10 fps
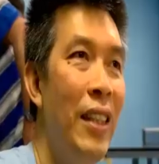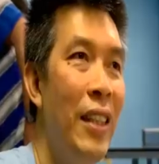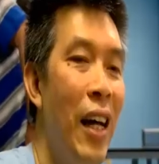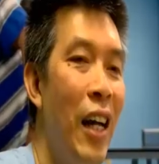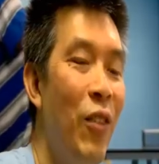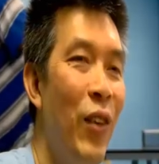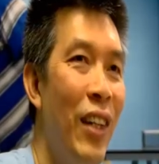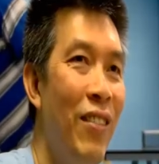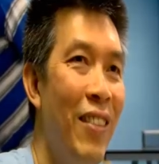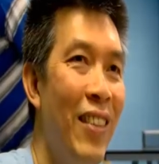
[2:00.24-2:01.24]
started
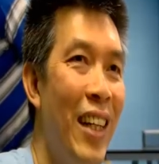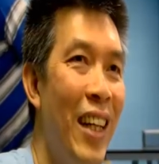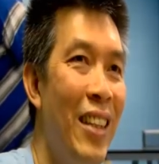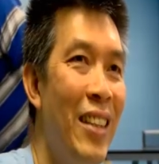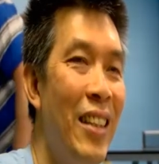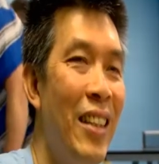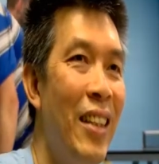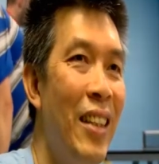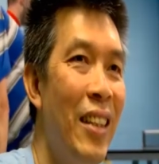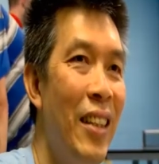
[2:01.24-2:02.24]
when we were kids
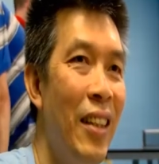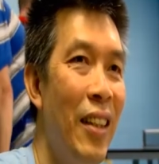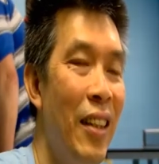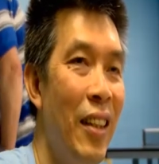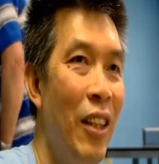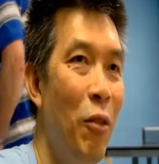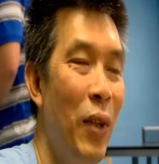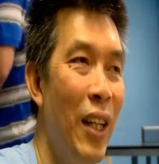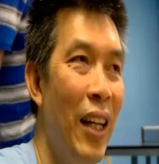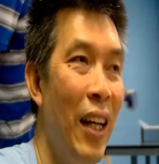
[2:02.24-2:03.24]
and
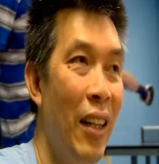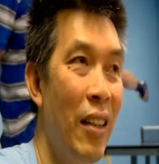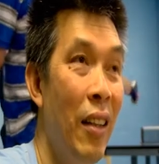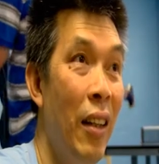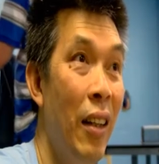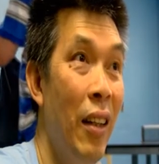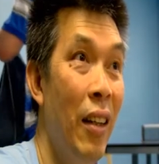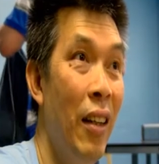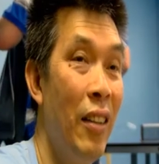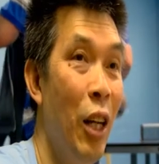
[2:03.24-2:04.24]
we got like
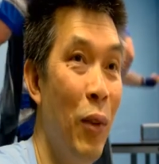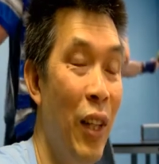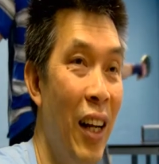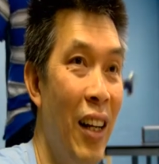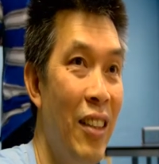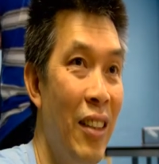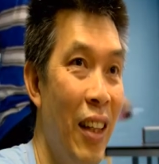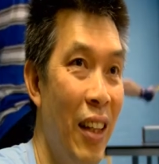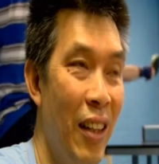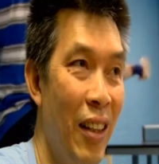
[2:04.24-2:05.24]
table tennis,
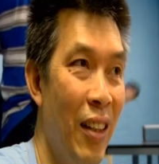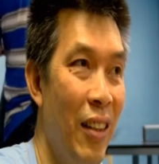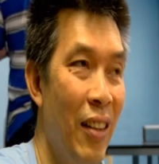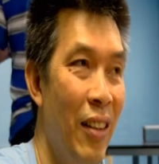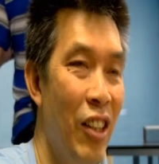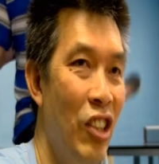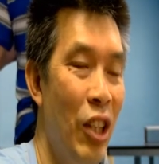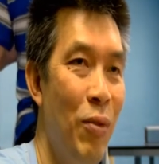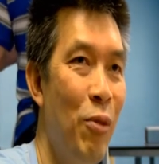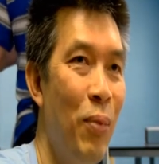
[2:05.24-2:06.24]
it's a
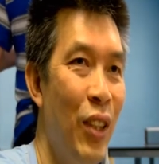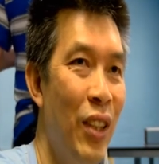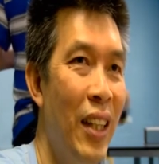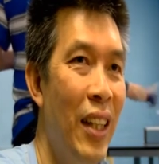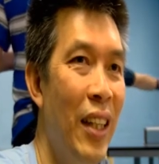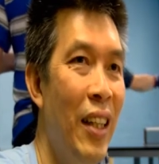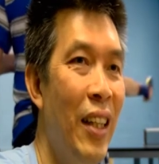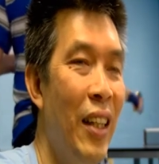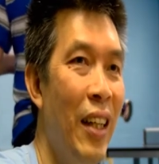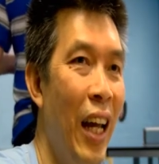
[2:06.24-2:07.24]
chip sport.
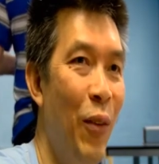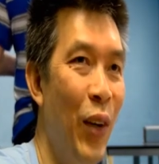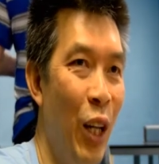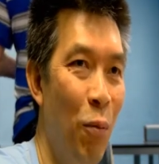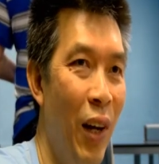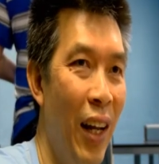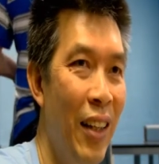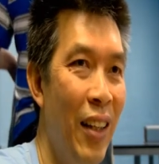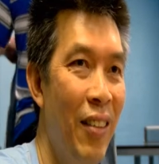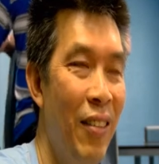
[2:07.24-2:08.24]
Anyone can
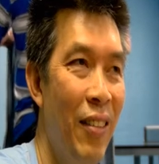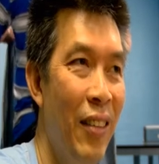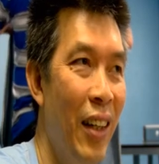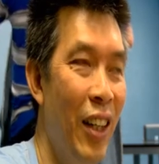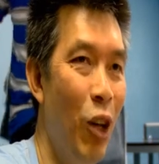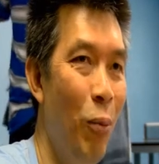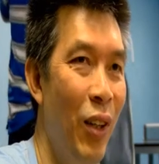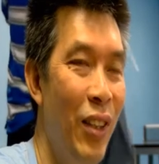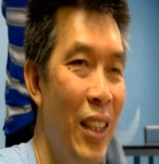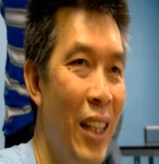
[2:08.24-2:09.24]
play, and in the
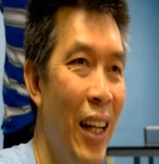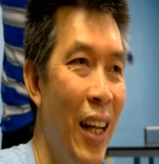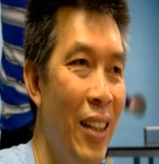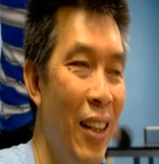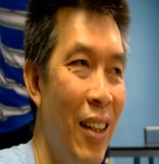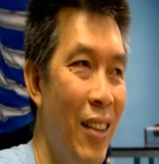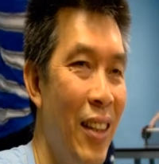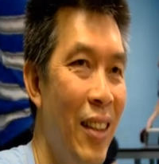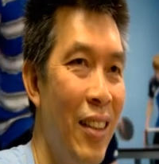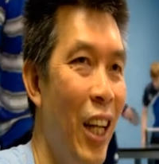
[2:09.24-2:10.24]
community there's
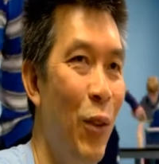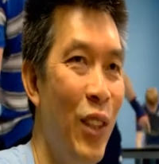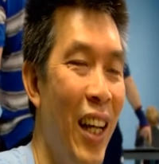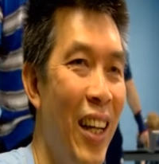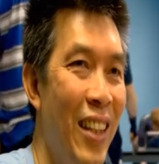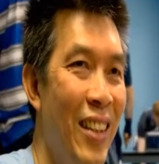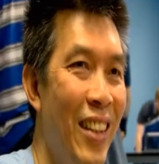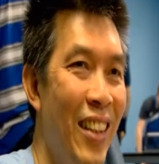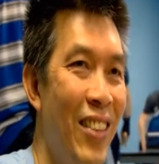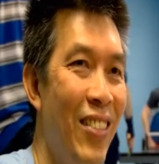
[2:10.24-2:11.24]
just a table tennis,
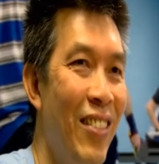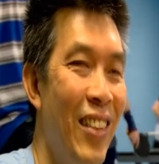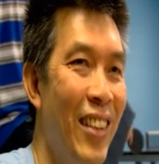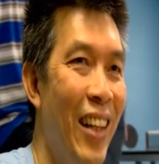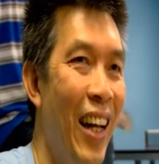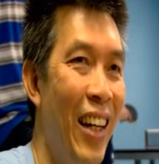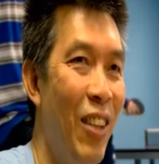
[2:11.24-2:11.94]
so we start